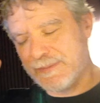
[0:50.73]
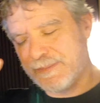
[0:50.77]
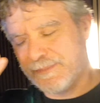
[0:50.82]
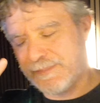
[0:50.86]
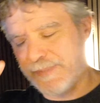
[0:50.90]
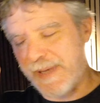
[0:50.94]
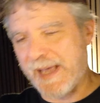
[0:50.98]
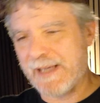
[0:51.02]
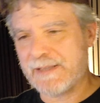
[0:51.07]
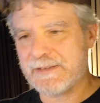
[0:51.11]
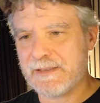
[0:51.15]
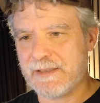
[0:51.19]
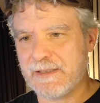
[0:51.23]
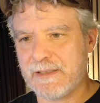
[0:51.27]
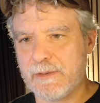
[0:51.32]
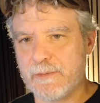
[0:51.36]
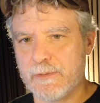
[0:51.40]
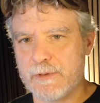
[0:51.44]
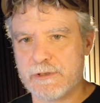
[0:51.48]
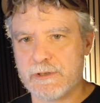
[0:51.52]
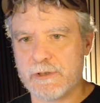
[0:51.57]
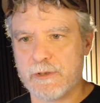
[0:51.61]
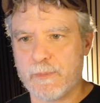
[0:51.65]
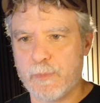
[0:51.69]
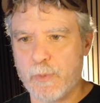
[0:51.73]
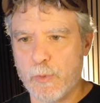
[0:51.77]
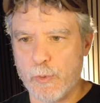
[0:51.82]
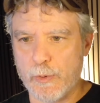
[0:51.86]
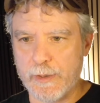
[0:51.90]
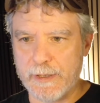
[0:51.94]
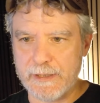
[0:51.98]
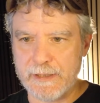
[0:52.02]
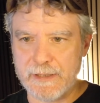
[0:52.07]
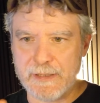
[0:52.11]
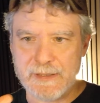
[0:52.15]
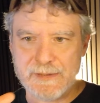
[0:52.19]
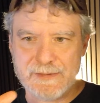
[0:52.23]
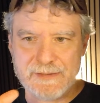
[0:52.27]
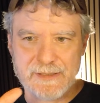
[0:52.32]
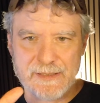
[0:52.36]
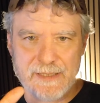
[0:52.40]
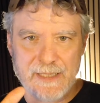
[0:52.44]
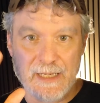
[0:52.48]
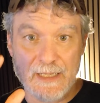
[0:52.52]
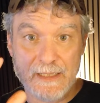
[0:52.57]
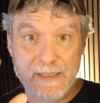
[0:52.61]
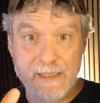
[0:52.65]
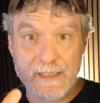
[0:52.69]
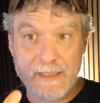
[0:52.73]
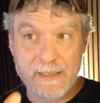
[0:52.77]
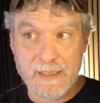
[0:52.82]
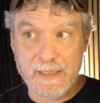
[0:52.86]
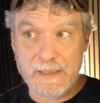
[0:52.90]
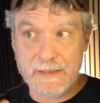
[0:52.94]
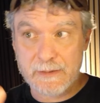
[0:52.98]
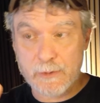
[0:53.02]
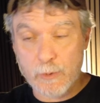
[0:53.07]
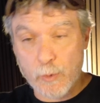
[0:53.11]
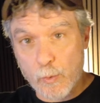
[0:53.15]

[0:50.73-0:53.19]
back to the original point, is it N eight N